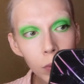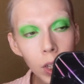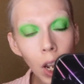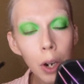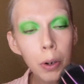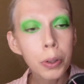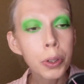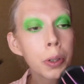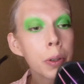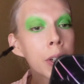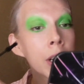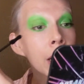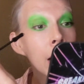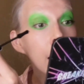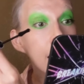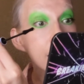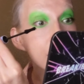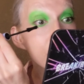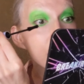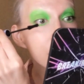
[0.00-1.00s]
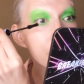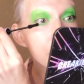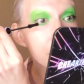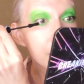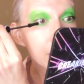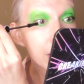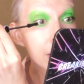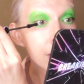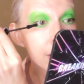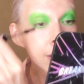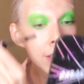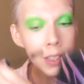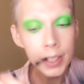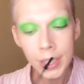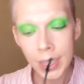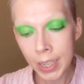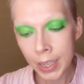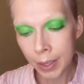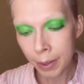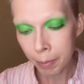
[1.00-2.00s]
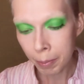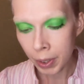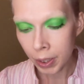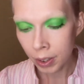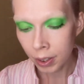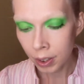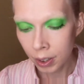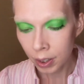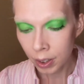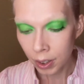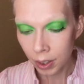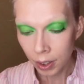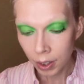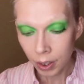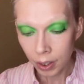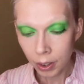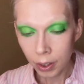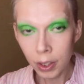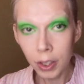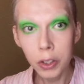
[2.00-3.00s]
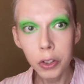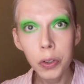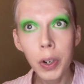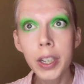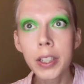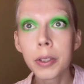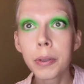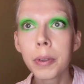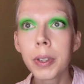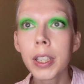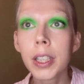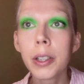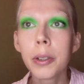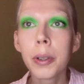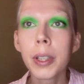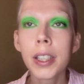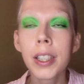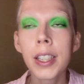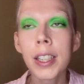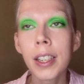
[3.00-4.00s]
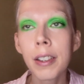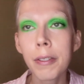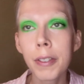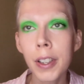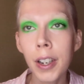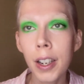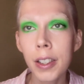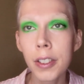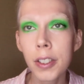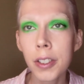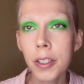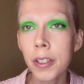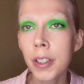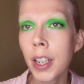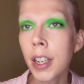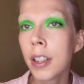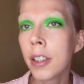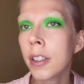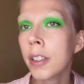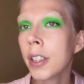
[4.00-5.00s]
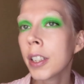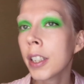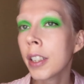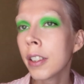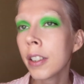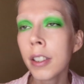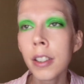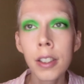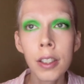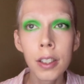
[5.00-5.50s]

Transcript: Oh shoot, and I actually do need to steam the dress really quickly. I forgot to do that earlier.